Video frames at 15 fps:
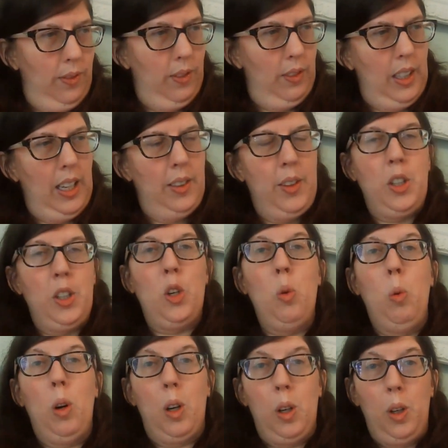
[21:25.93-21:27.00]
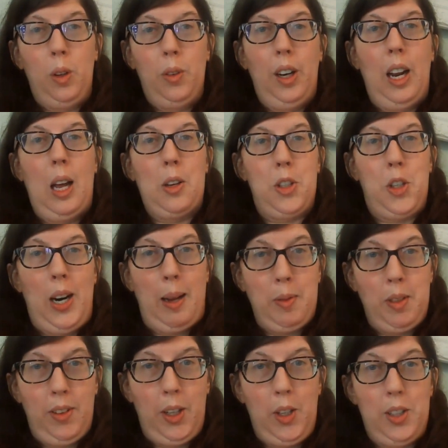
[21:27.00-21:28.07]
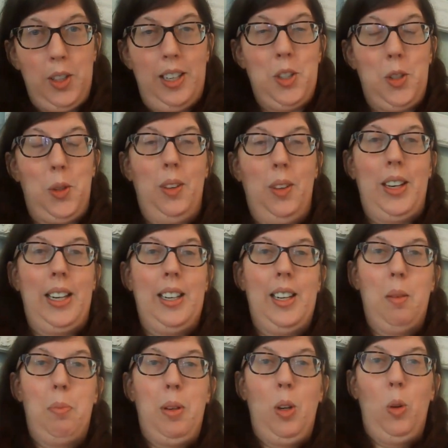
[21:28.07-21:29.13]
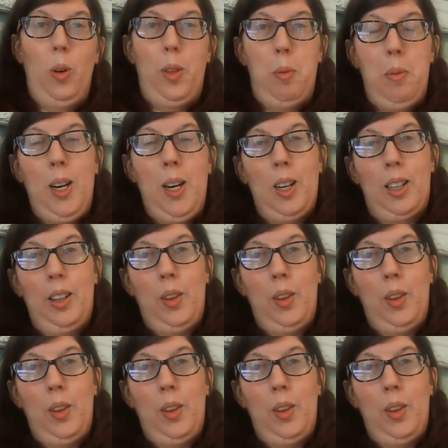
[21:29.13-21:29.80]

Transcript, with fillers: in the New World, the lost tribes of Israel that ended up in North America,